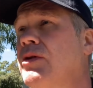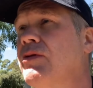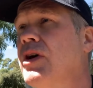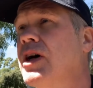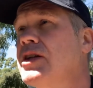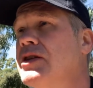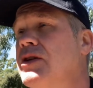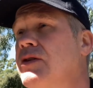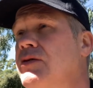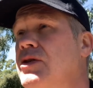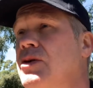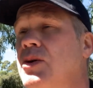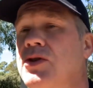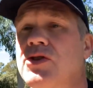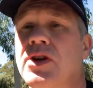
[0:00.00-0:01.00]
the vines over
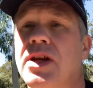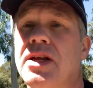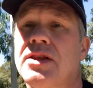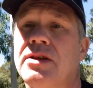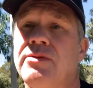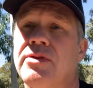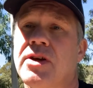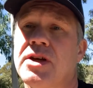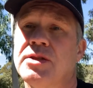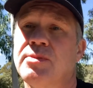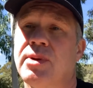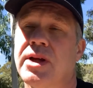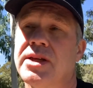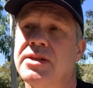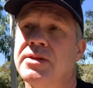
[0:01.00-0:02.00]
to Australia in the first
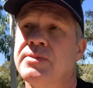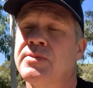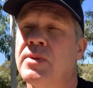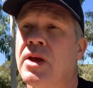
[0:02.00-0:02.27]
place,